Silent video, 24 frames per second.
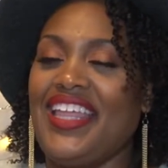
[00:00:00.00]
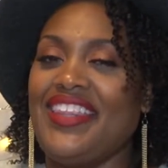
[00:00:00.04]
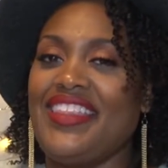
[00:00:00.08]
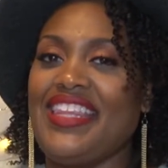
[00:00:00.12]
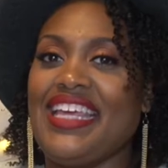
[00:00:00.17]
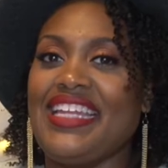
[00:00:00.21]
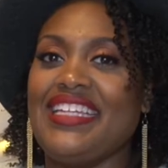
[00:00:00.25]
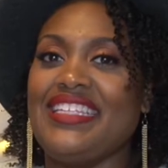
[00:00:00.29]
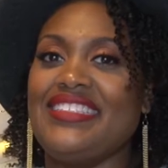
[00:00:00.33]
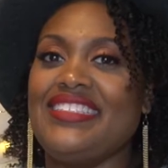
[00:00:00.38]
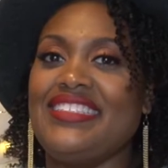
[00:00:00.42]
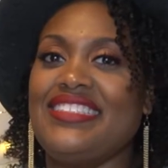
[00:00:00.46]

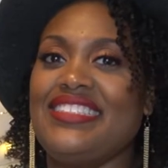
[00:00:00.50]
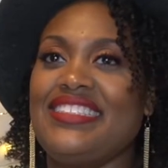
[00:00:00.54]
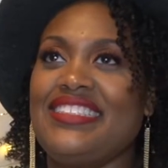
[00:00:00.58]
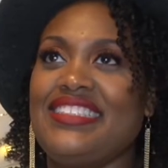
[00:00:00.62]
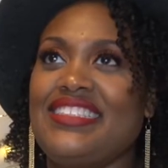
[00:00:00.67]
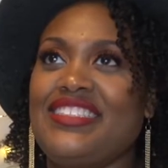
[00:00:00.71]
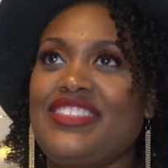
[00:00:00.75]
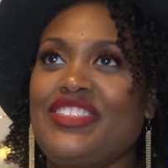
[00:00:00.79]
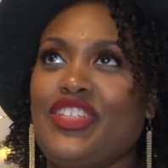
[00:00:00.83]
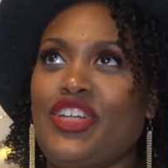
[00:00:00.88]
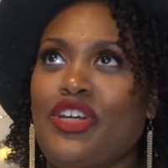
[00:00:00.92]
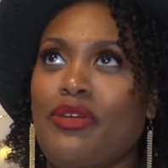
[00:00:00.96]
That is
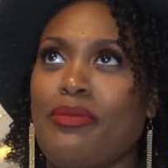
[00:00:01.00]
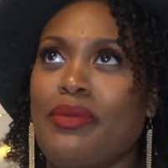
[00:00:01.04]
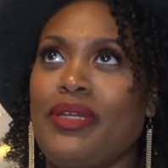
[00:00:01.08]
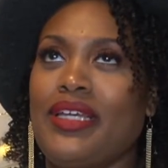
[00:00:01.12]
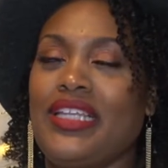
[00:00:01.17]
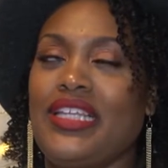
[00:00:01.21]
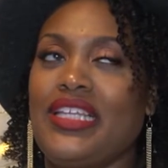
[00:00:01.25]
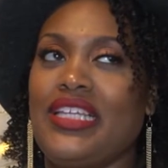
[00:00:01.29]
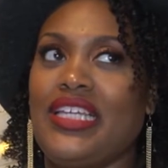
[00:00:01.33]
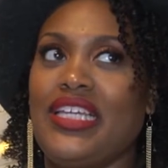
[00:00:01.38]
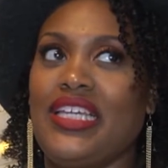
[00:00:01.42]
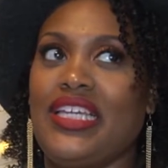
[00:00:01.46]

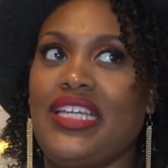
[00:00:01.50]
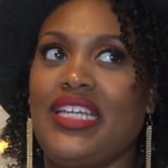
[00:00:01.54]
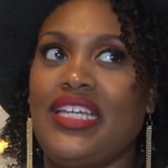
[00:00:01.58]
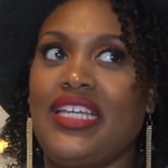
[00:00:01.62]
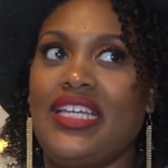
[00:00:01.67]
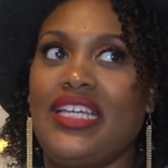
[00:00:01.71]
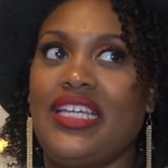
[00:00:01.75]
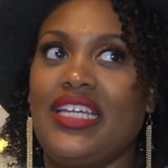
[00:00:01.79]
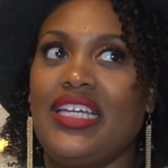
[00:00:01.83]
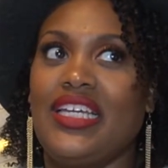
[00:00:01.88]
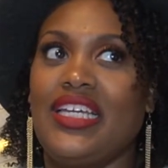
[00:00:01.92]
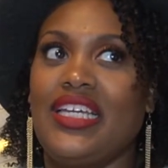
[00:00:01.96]
disturbingly,
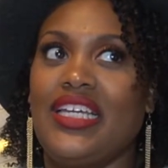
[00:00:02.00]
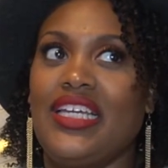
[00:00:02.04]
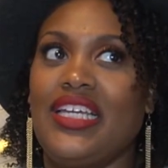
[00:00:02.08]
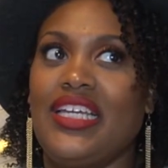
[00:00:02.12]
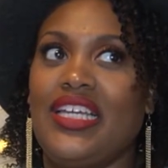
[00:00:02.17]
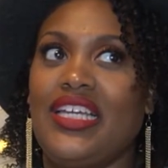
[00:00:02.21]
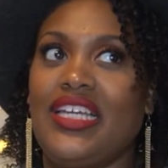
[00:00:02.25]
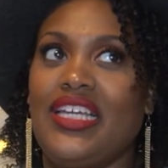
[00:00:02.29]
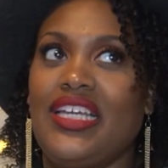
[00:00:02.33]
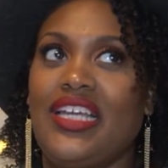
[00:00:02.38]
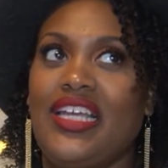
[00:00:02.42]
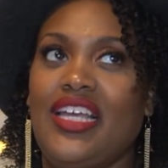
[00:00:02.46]

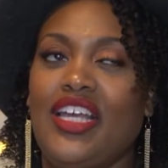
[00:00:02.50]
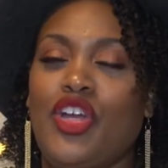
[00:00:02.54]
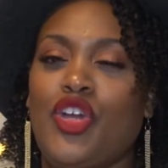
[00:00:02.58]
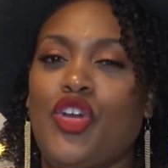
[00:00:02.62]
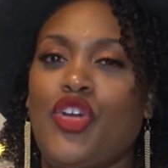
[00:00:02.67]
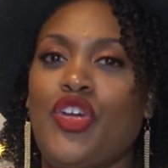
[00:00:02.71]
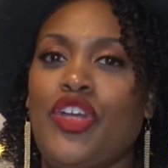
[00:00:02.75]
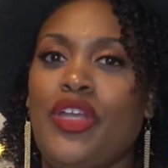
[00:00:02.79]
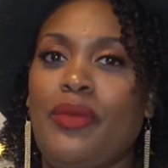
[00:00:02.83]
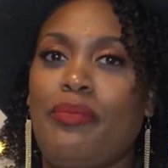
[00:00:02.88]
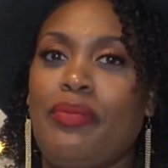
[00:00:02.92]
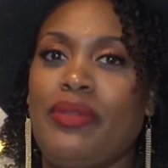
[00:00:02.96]

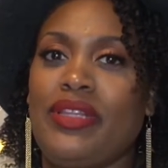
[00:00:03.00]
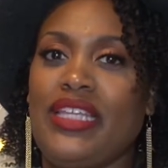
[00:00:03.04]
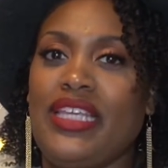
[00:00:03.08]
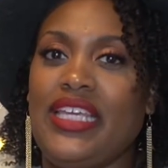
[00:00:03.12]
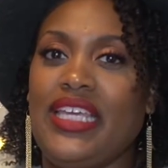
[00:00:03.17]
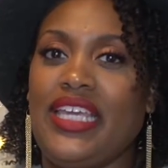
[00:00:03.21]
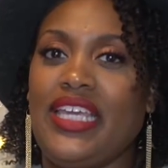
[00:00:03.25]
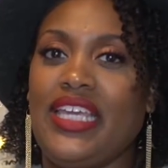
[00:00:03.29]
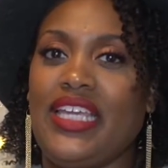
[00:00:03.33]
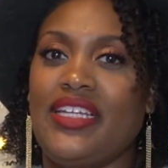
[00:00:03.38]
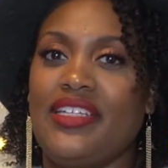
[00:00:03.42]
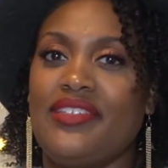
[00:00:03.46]

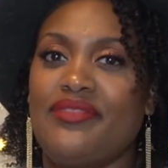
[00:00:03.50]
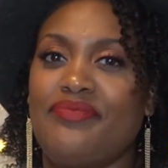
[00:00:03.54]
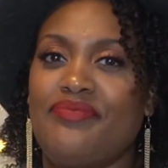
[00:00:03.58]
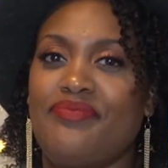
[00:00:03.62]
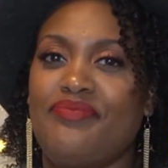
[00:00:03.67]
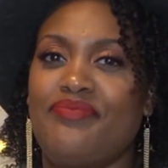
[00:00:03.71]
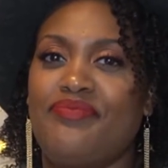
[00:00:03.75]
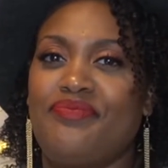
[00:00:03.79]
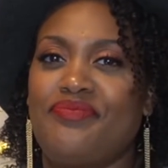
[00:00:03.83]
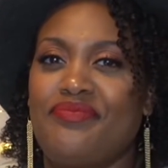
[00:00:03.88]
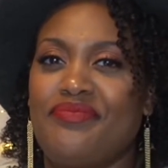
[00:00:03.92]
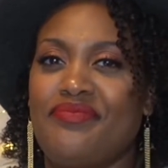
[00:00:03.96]
creepily
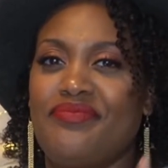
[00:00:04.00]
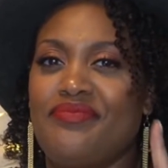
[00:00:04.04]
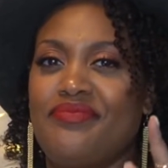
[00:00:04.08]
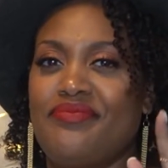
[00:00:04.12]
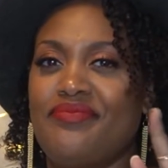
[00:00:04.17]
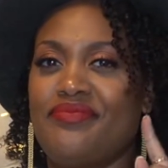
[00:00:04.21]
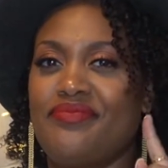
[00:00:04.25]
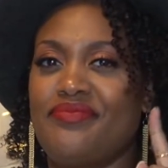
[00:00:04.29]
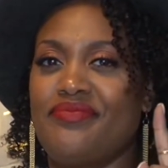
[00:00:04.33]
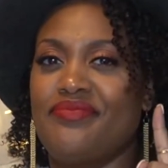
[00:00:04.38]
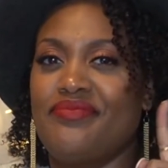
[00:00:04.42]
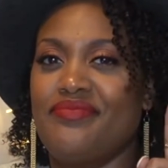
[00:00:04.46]

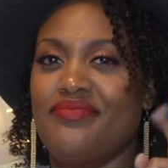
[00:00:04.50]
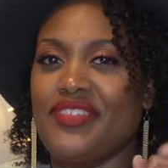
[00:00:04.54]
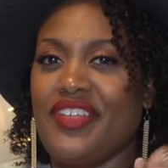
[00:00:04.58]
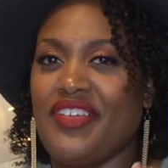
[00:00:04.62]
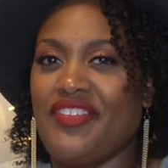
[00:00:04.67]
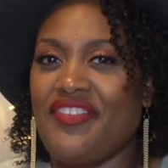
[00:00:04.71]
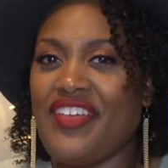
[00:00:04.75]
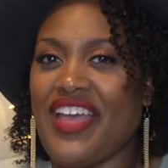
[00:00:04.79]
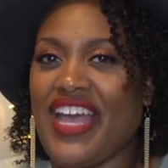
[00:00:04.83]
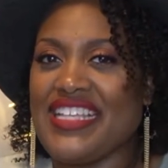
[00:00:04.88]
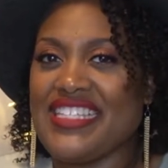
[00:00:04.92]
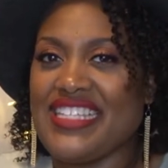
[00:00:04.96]

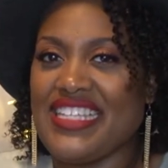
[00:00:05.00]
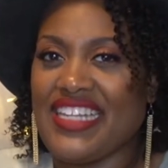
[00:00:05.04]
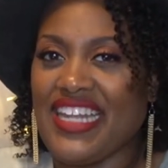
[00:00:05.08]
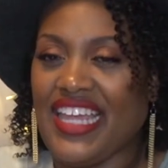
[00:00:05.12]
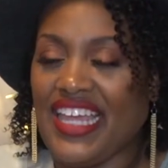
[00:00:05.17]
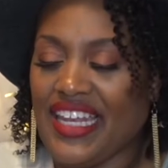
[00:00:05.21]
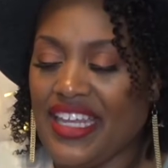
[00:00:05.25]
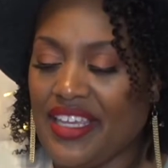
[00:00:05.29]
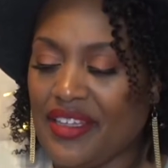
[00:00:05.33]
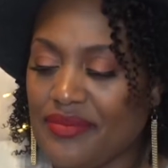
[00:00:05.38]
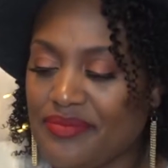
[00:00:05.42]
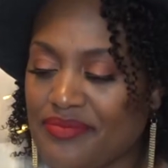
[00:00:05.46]

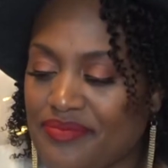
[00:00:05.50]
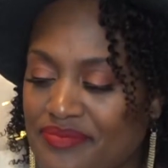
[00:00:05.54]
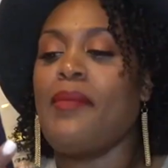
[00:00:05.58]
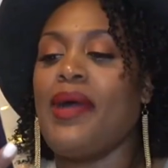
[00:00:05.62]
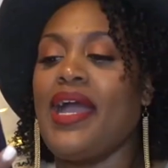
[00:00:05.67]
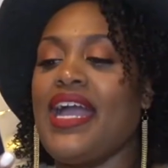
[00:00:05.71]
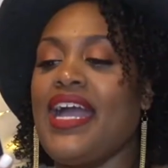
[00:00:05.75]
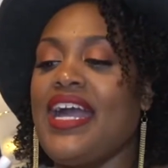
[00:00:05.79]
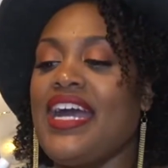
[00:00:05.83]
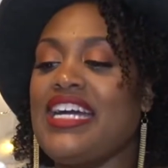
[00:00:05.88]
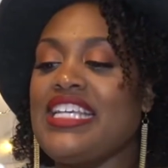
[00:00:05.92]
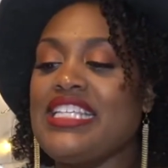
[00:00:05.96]
fascinating.
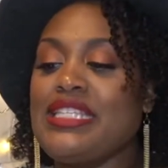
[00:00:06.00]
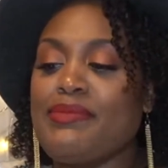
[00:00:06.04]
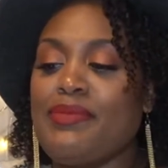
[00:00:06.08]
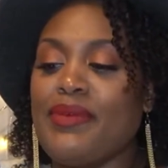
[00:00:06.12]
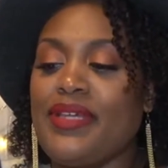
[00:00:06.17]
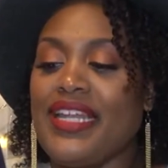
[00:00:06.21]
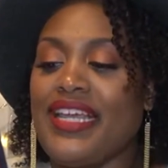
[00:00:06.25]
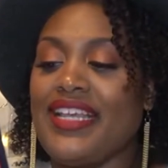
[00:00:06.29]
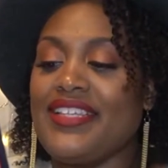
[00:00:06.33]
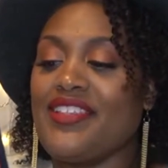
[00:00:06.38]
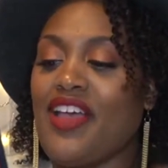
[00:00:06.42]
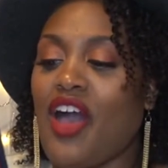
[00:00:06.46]
My
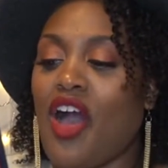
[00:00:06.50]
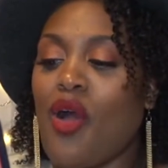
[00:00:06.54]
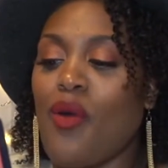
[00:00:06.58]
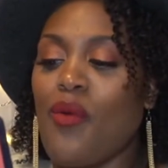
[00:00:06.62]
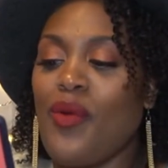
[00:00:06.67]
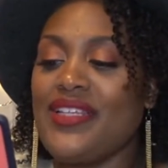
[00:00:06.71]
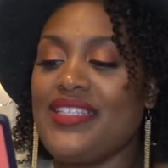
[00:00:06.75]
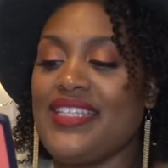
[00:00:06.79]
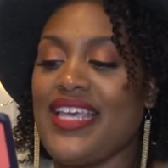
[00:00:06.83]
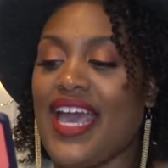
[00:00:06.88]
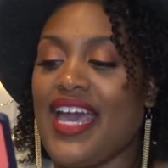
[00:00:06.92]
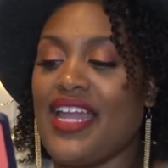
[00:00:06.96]
husband has
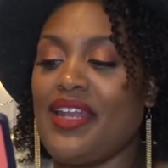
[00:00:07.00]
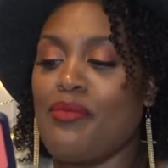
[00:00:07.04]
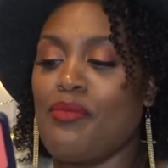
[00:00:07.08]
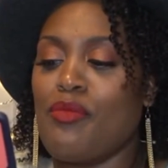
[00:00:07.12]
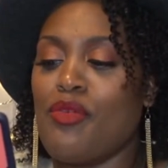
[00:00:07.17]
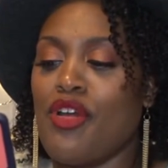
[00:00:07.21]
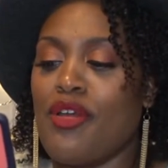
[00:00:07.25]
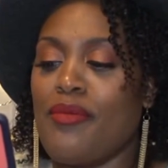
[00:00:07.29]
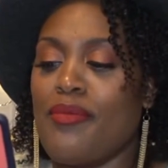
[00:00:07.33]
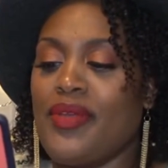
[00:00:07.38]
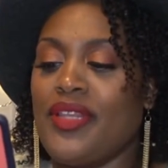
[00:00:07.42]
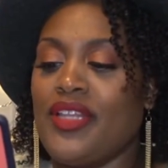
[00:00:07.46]
always had a
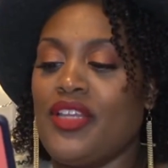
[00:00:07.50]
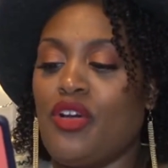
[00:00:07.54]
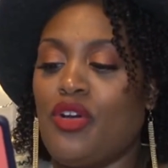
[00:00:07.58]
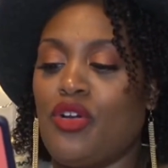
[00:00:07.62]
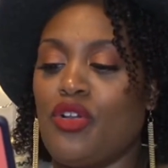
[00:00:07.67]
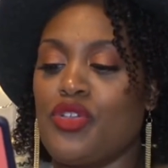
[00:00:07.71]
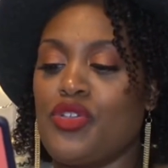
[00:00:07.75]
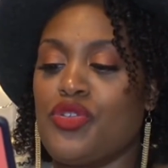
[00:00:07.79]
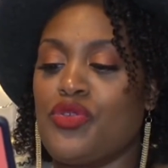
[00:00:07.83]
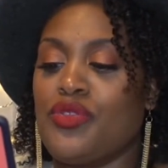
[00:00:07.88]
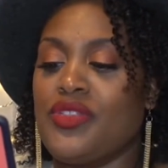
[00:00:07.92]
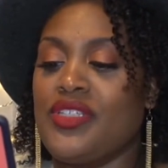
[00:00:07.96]
morbid,
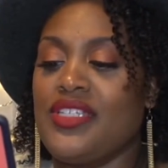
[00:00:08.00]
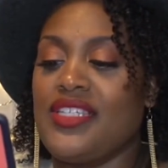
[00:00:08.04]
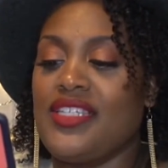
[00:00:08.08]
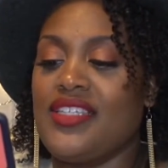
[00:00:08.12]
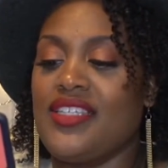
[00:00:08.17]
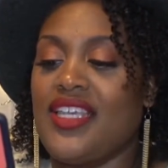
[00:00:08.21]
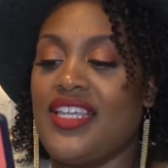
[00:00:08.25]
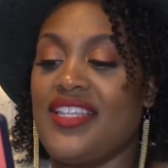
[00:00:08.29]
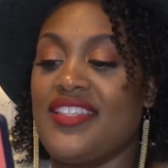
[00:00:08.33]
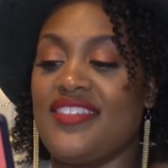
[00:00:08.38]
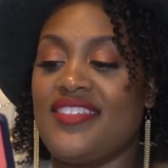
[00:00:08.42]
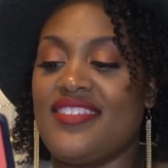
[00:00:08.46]
culturally
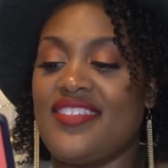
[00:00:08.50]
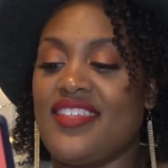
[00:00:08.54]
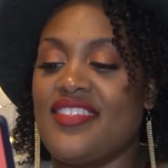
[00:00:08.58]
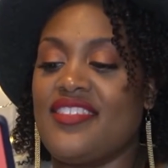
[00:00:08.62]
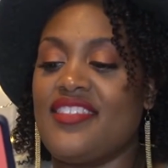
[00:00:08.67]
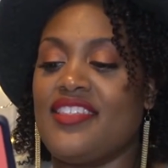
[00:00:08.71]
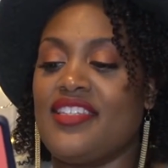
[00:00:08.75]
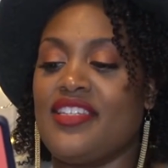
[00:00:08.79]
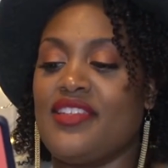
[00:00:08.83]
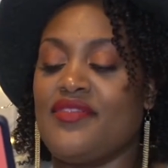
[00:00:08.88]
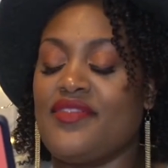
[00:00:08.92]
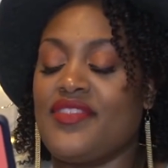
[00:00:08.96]

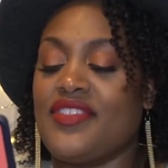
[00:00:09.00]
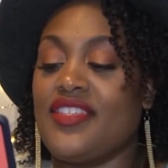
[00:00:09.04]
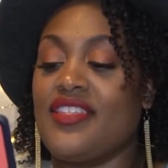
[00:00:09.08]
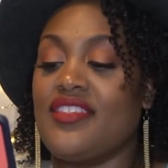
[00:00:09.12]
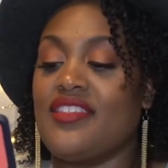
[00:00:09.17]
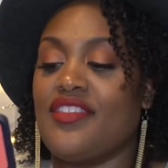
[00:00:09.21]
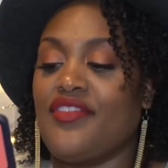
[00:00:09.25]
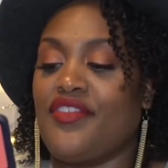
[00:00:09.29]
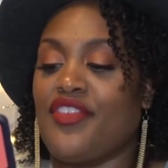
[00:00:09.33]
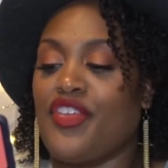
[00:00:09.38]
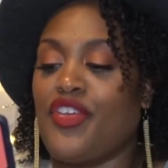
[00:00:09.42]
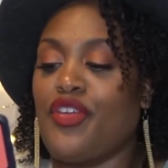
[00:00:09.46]
insensitive
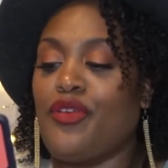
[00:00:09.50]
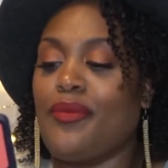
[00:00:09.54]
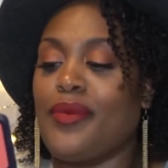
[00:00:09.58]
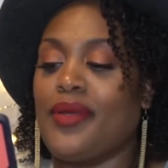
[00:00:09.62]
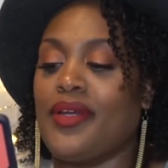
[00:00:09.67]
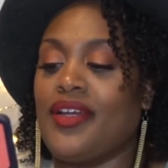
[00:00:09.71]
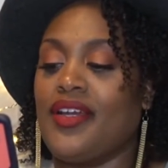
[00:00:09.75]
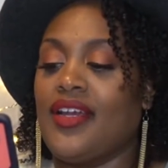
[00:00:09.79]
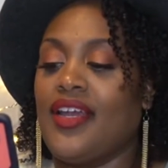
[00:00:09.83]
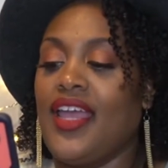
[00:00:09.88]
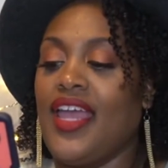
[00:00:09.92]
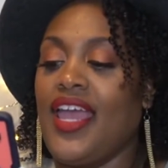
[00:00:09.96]
sense of
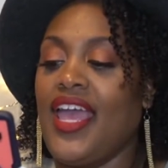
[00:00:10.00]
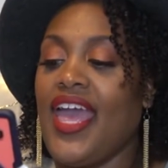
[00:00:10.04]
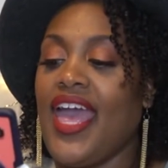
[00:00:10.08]
humor.